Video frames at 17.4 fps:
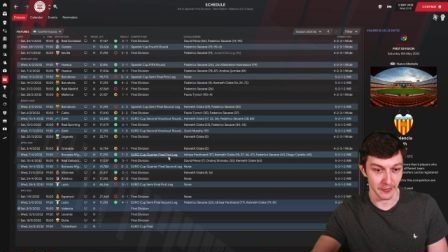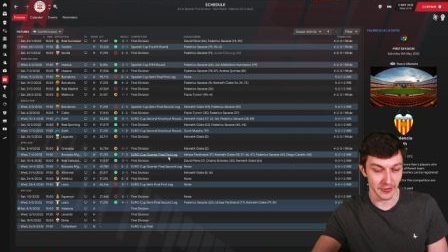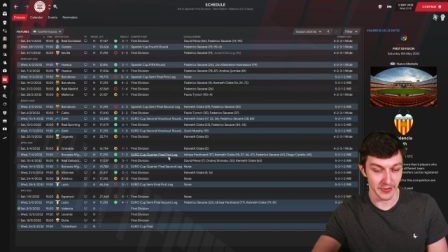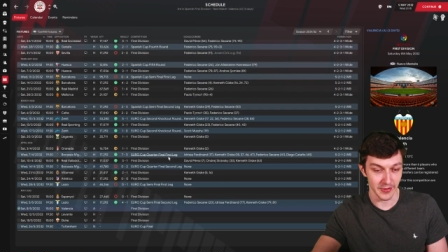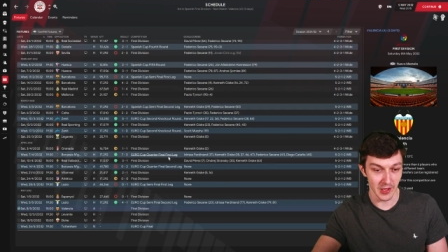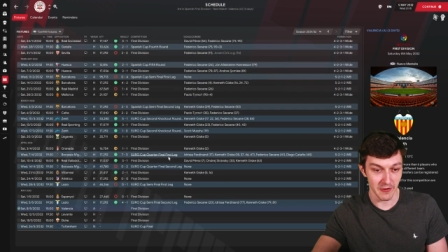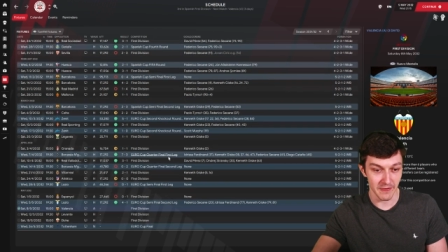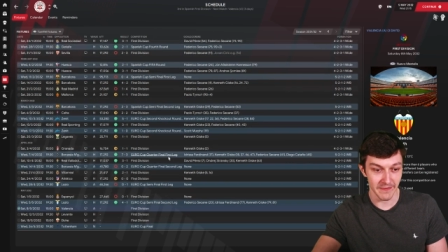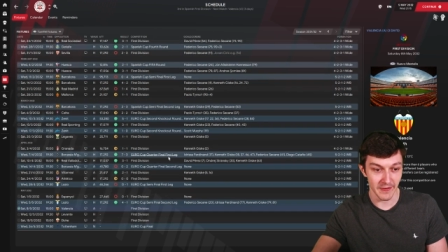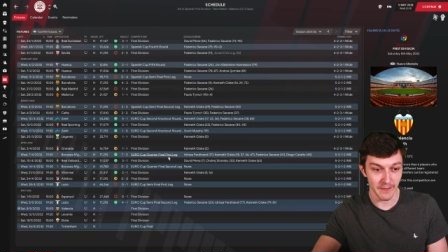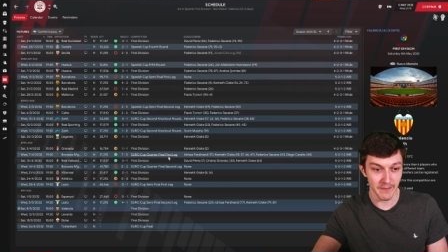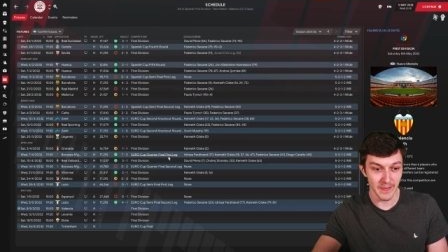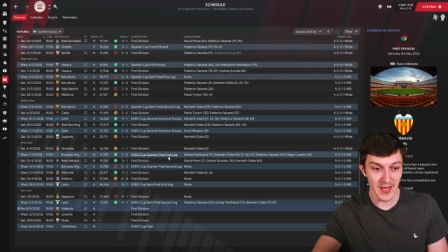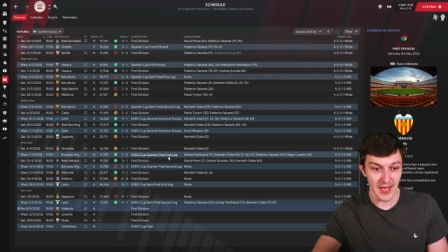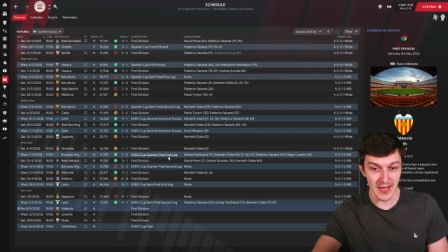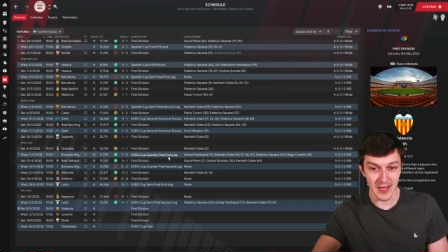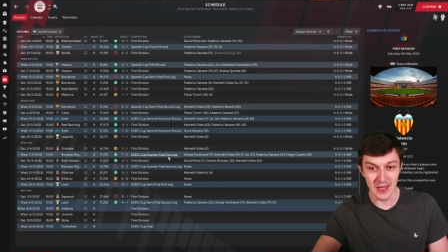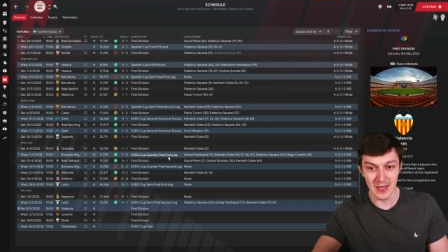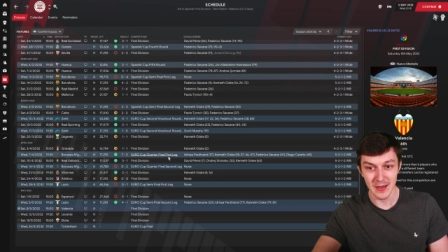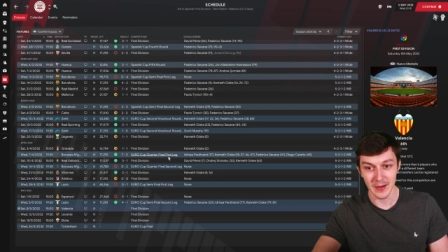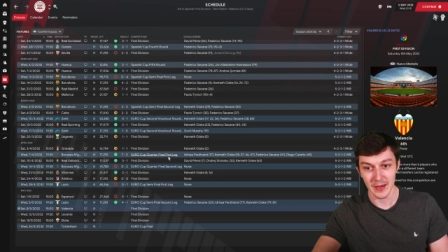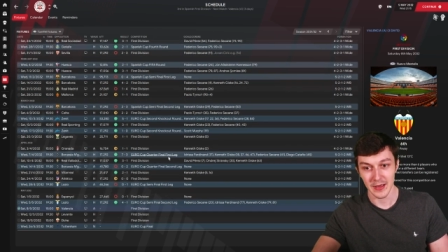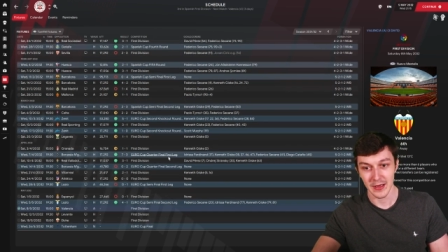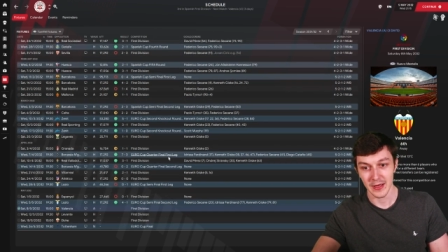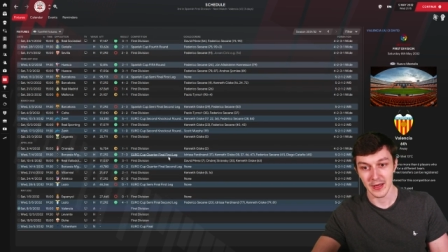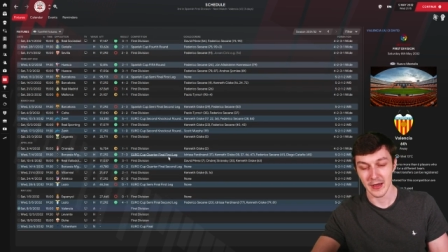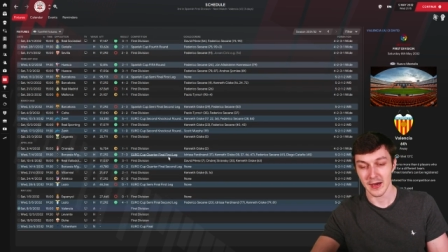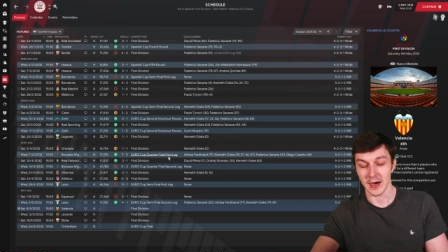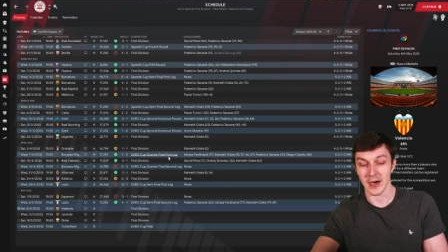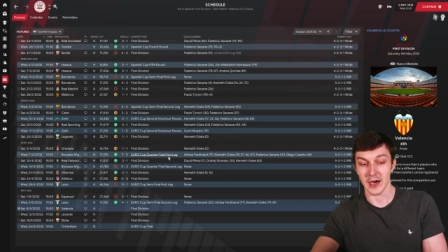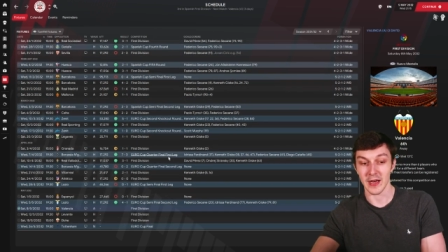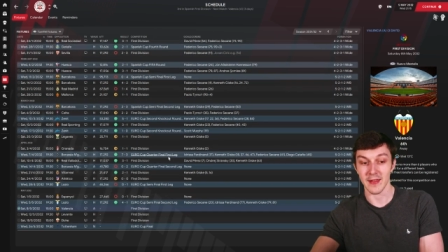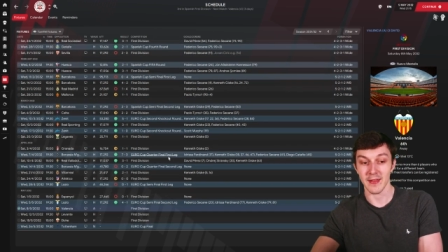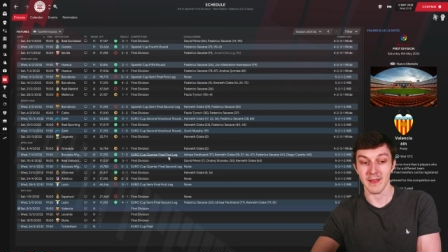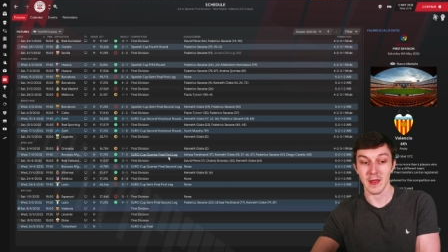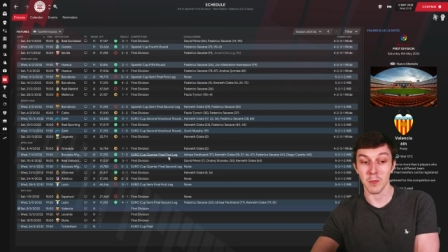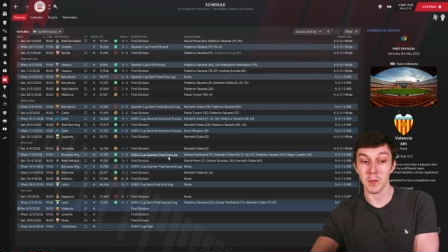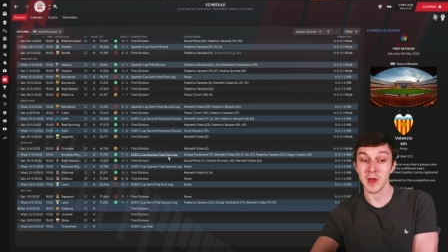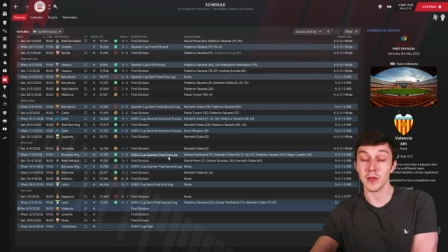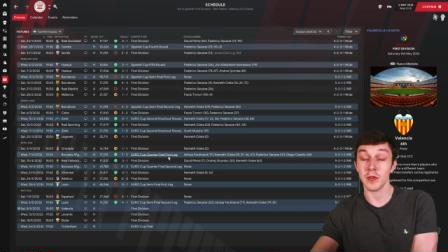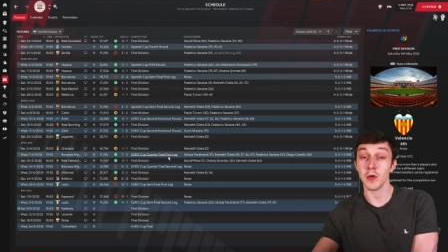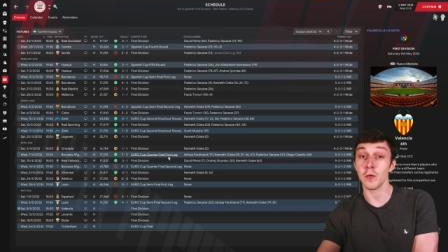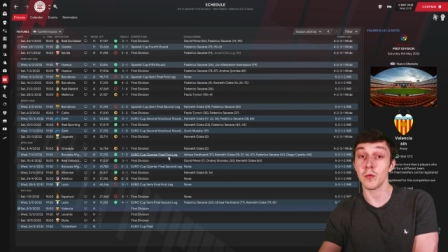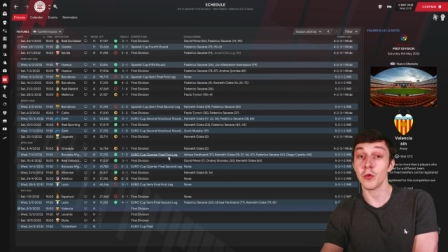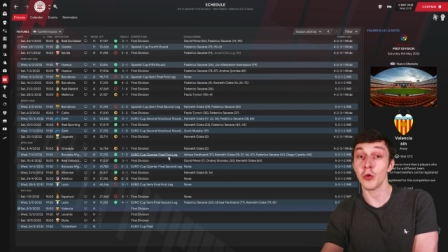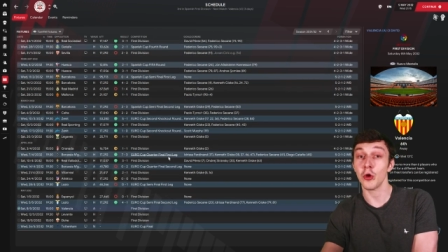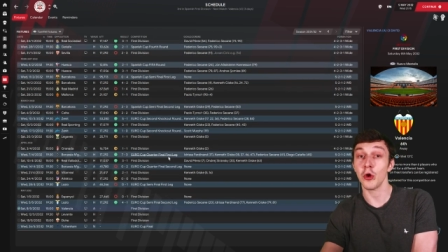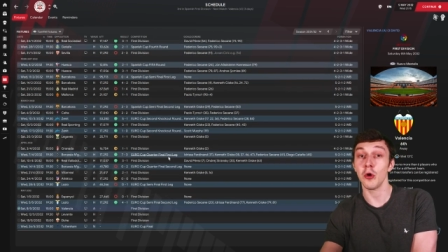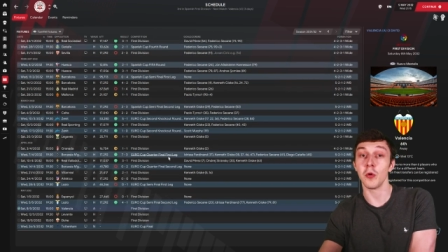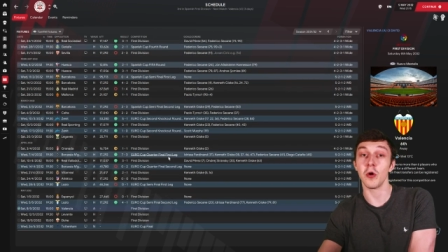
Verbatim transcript: So for me... I think we do two